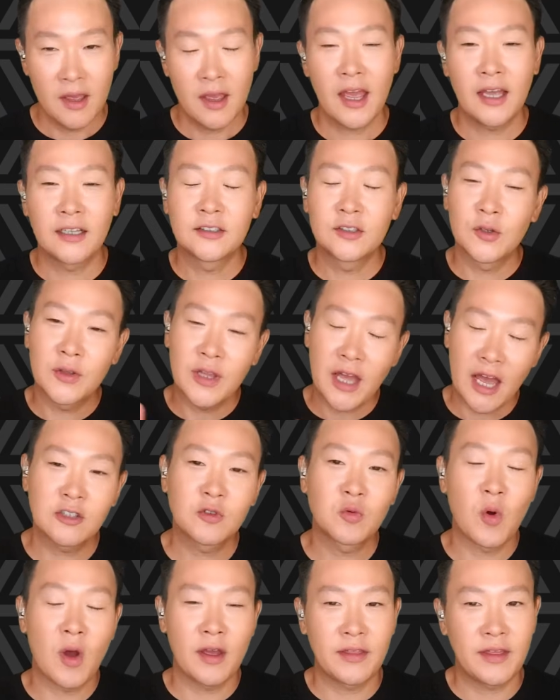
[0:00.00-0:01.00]
And so that's
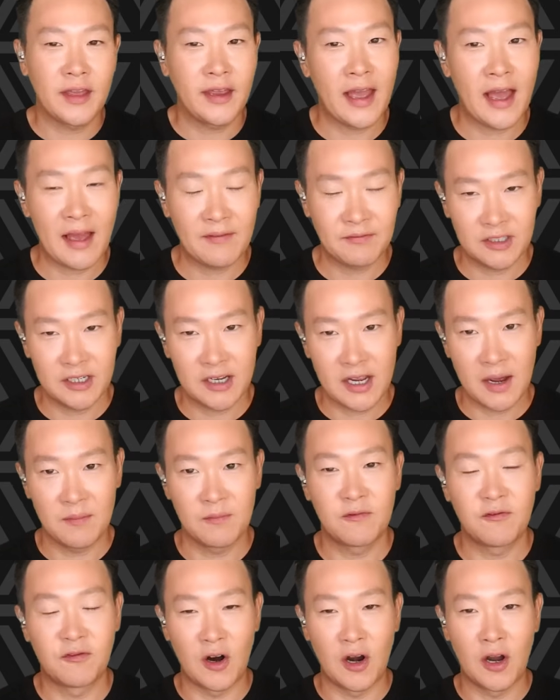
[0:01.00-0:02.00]
why they have to come
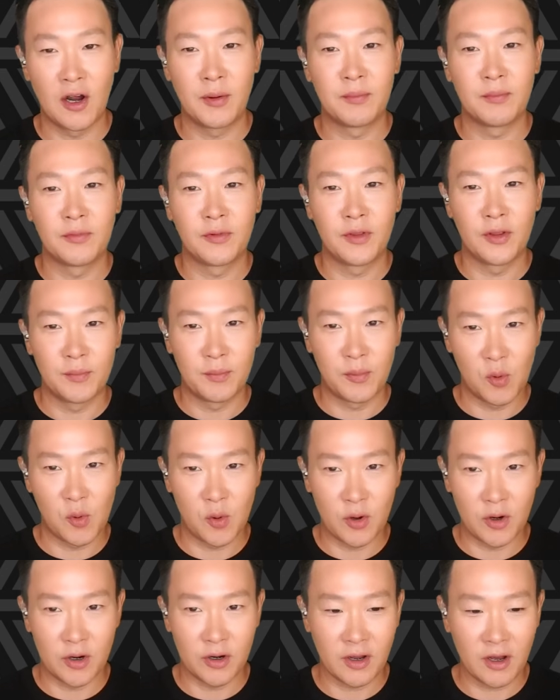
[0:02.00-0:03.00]
from the
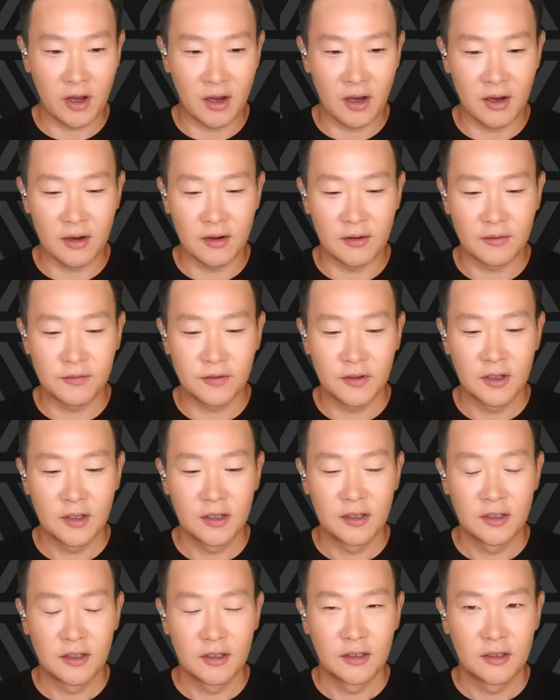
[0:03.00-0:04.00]
board of
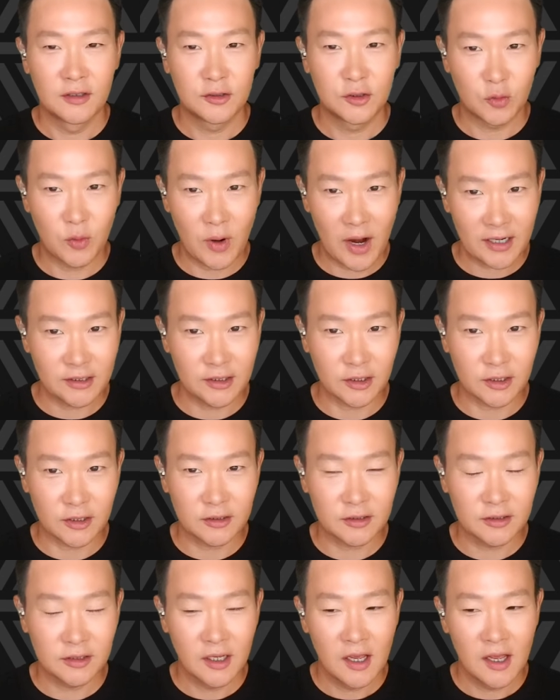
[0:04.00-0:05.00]
directors.